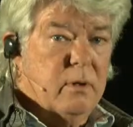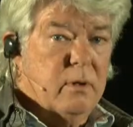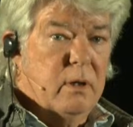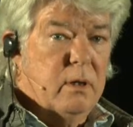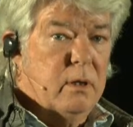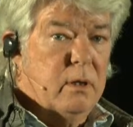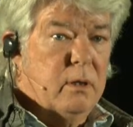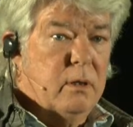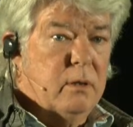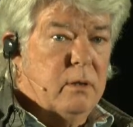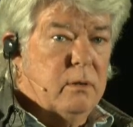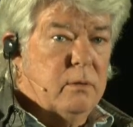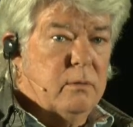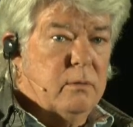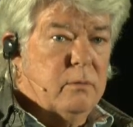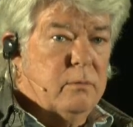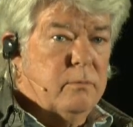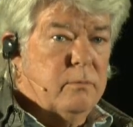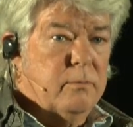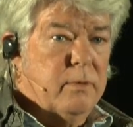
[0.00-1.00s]

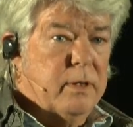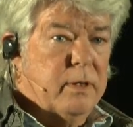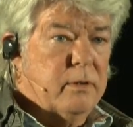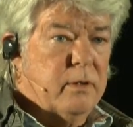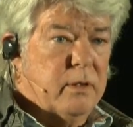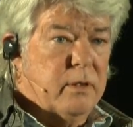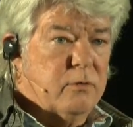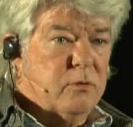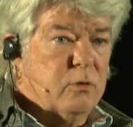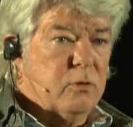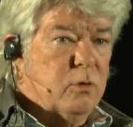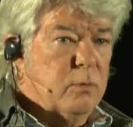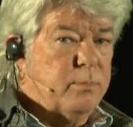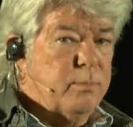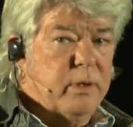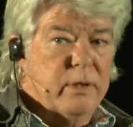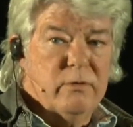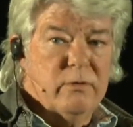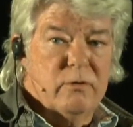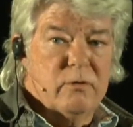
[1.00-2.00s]
it's a good
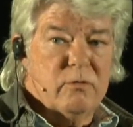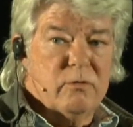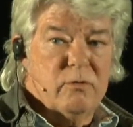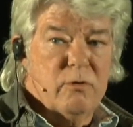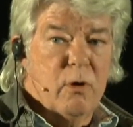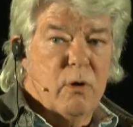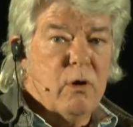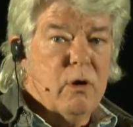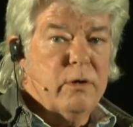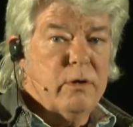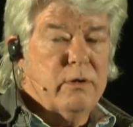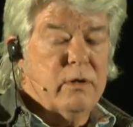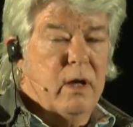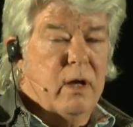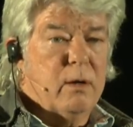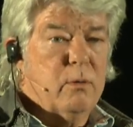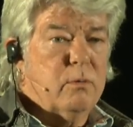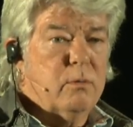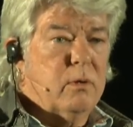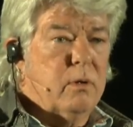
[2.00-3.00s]
place to start.
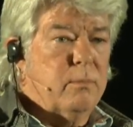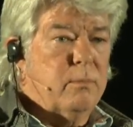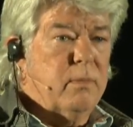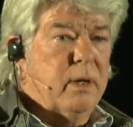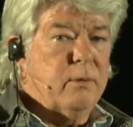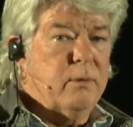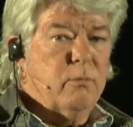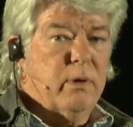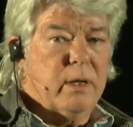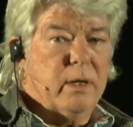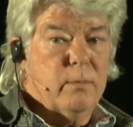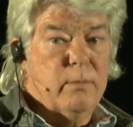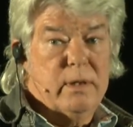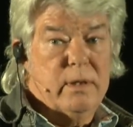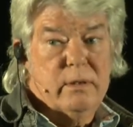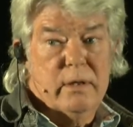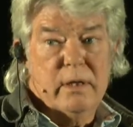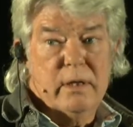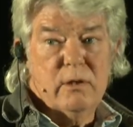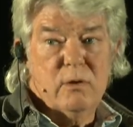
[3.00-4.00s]
My
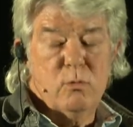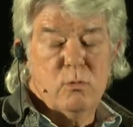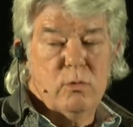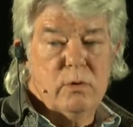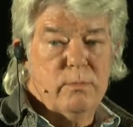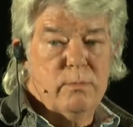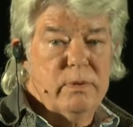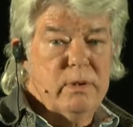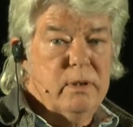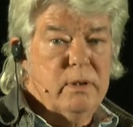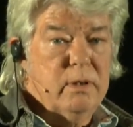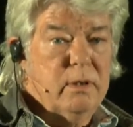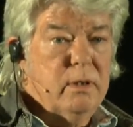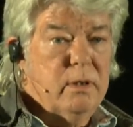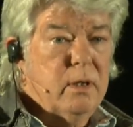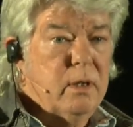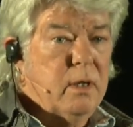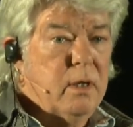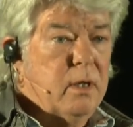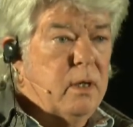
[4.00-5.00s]
recommendation would be
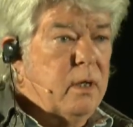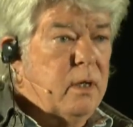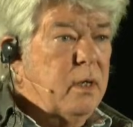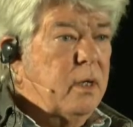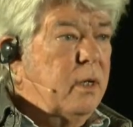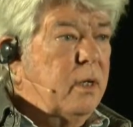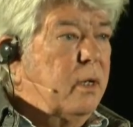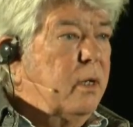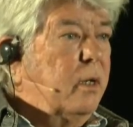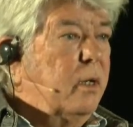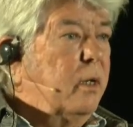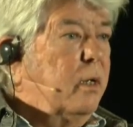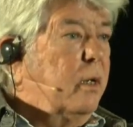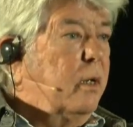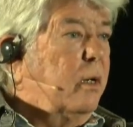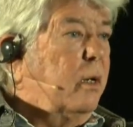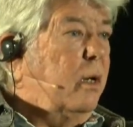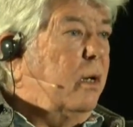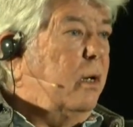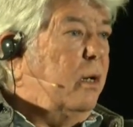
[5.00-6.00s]

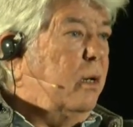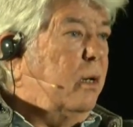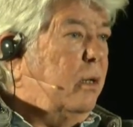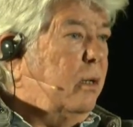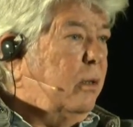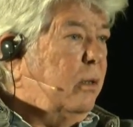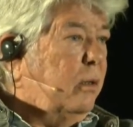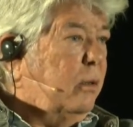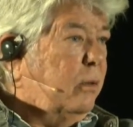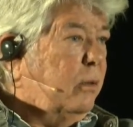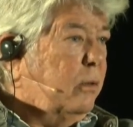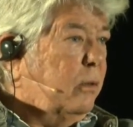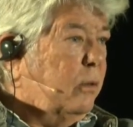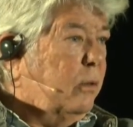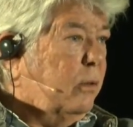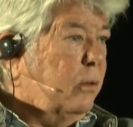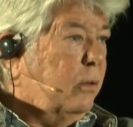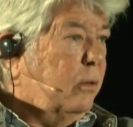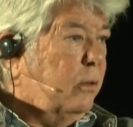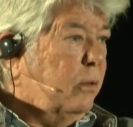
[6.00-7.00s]
have
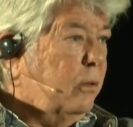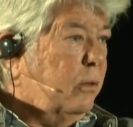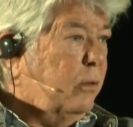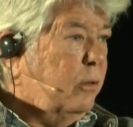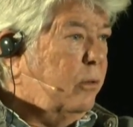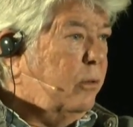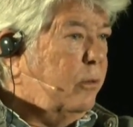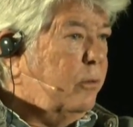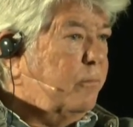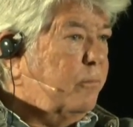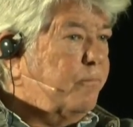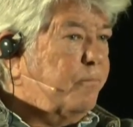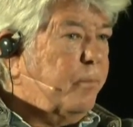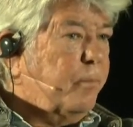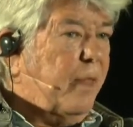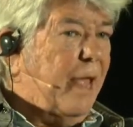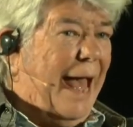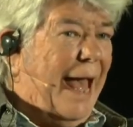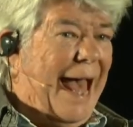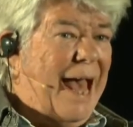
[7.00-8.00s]

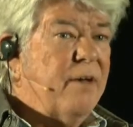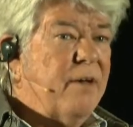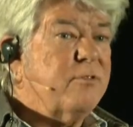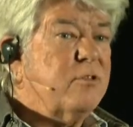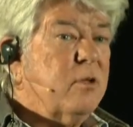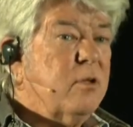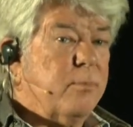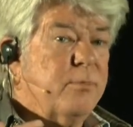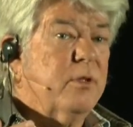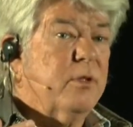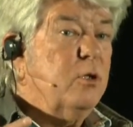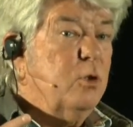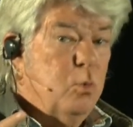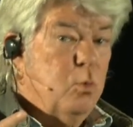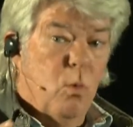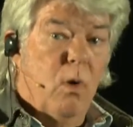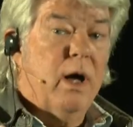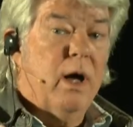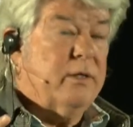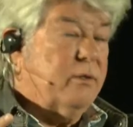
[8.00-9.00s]
something you
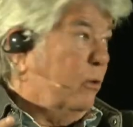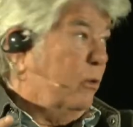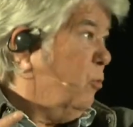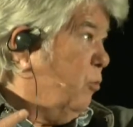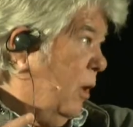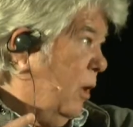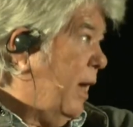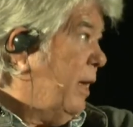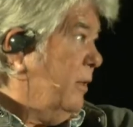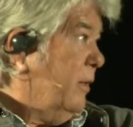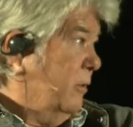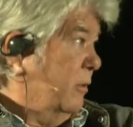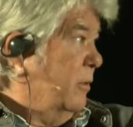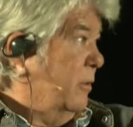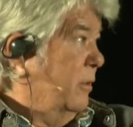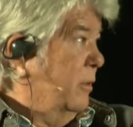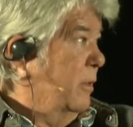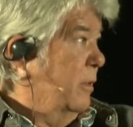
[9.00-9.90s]
want to write.